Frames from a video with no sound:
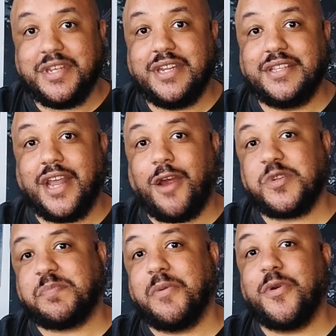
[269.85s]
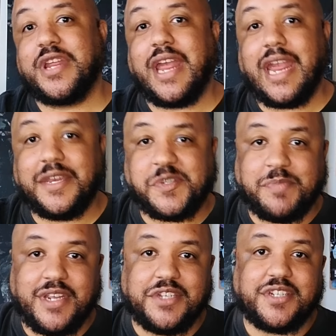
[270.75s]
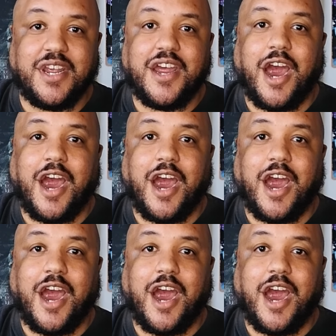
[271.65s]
me that I was promoting hate speech,